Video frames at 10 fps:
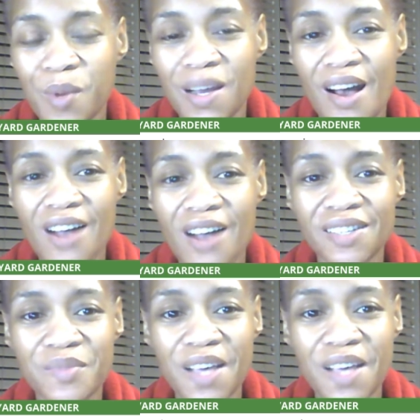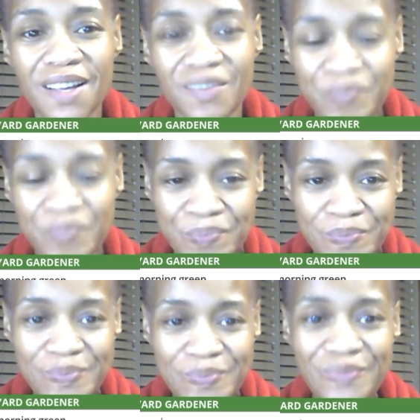awesome that
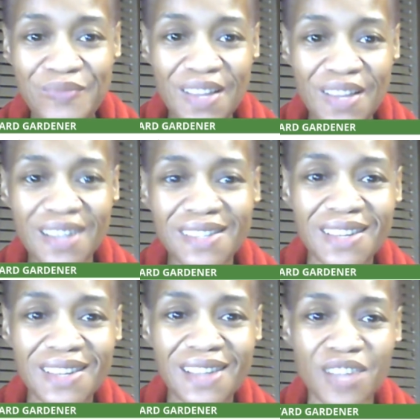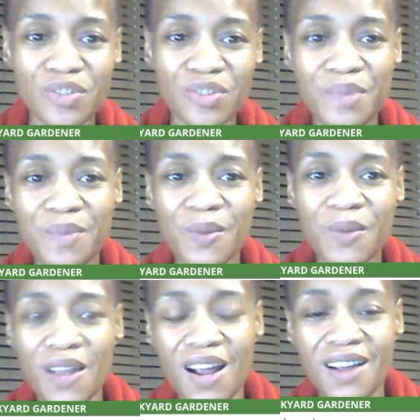600 people
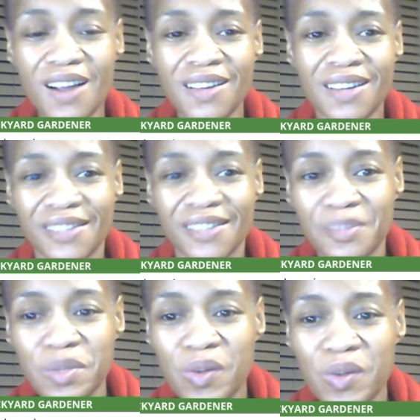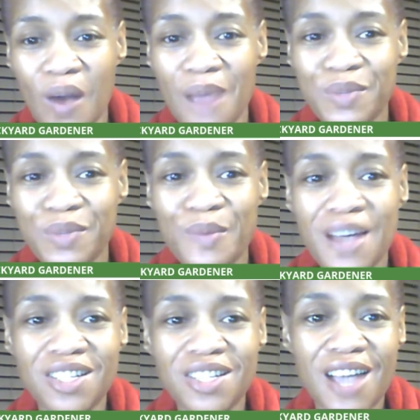are subscribed to my
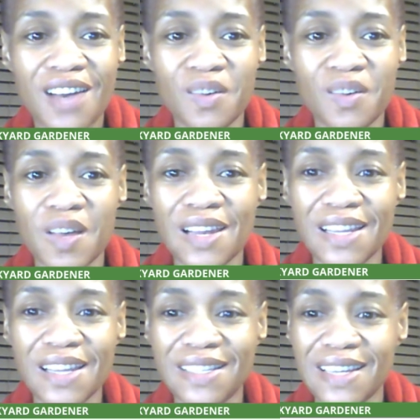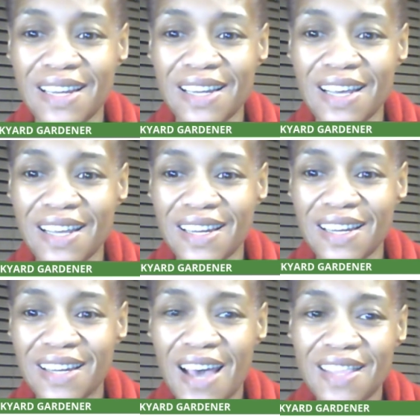channel and listening in.
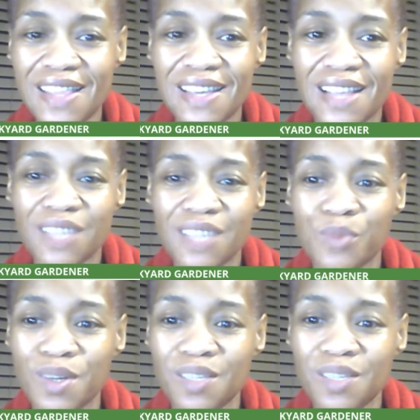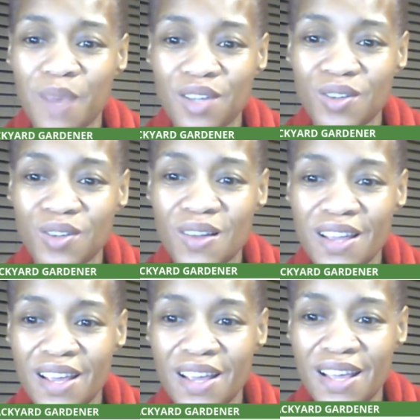I think that's pretty special.
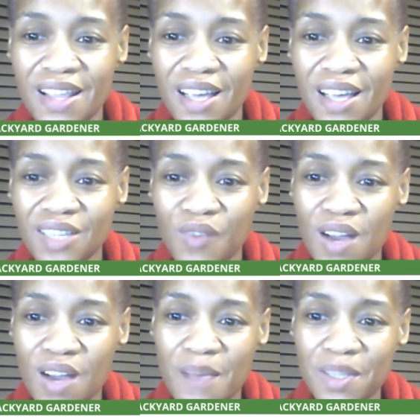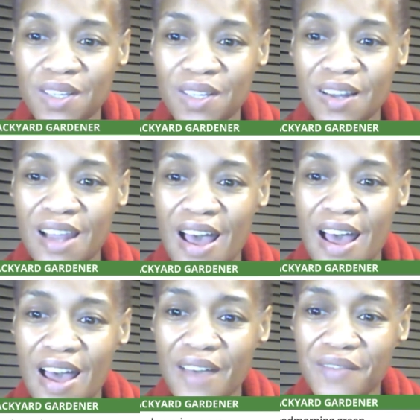Thanks for coming to the
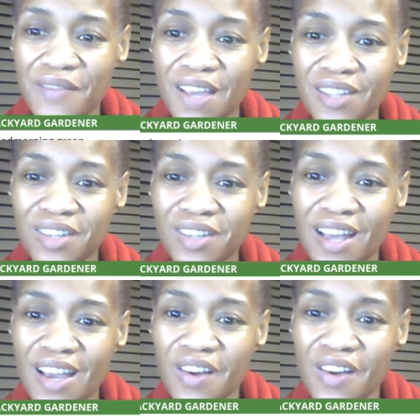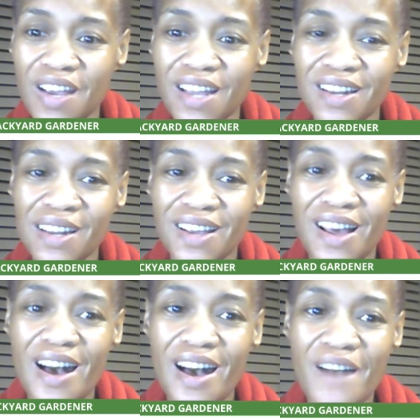live yesterday, Green.
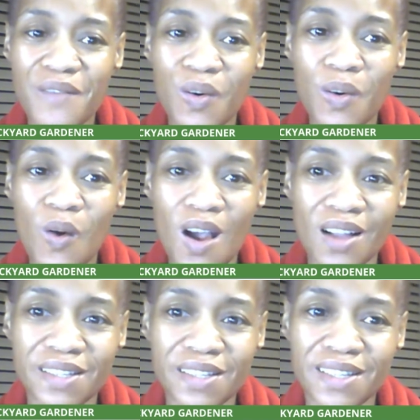Of course,